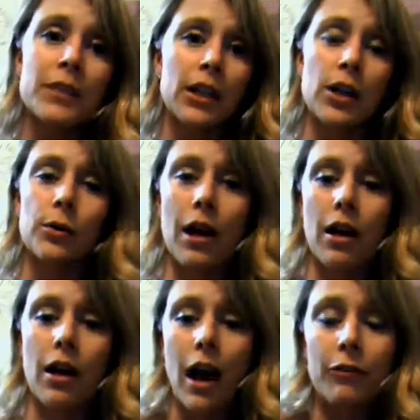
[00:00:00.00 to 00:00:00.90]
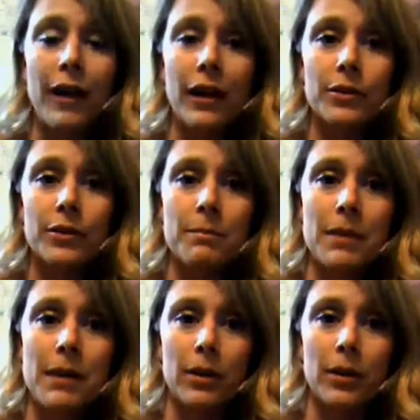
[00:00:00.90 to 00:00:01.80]
I'll follow some
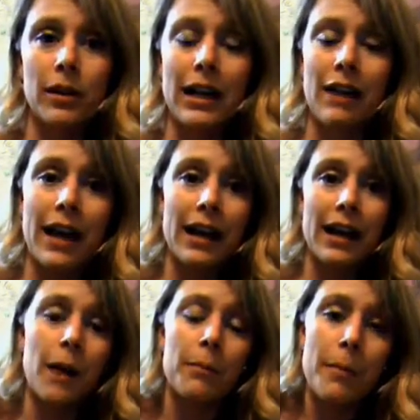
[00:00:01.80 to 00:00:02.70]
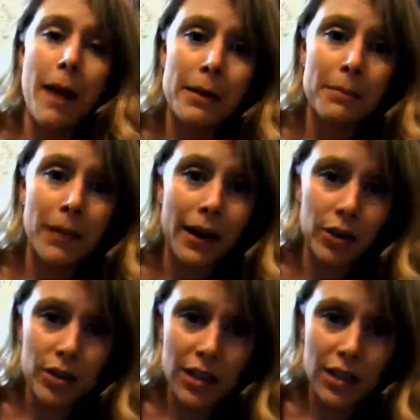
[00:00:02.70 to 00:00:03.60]
people, and I've had a couple mommy
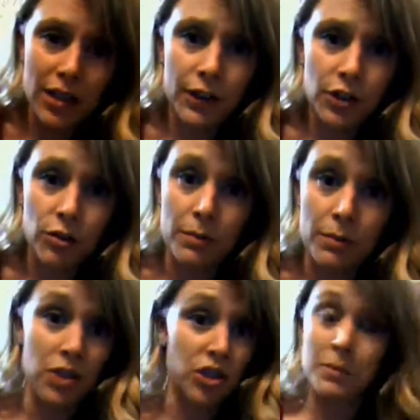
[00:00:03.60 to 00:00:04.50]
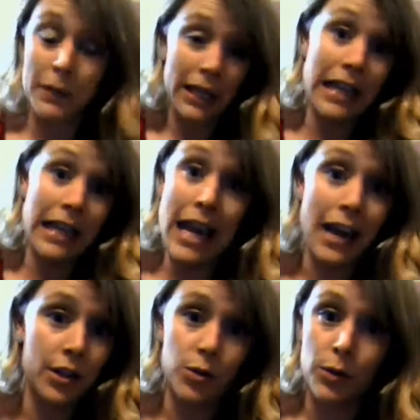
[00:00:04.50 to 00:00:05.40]
bloggers that have featured me just because I
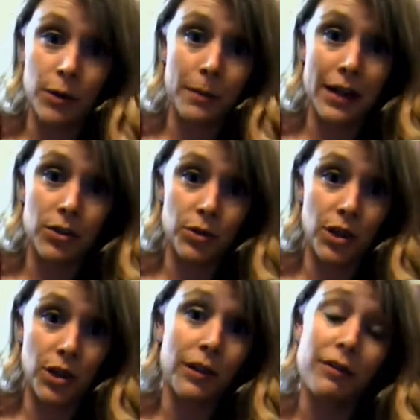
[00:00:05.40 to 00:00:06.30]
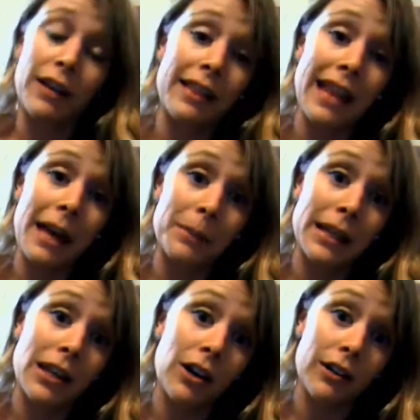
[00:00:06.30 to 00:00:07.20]
had a Twitter page, which I wouldn't have gotten that
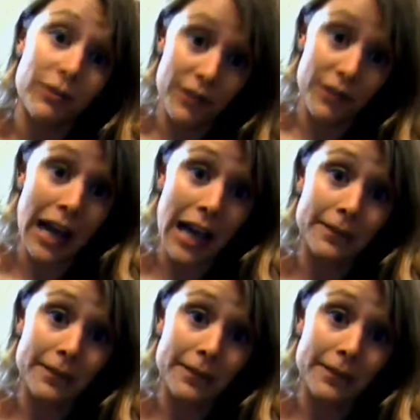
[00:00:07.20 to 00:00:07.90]
PR if not.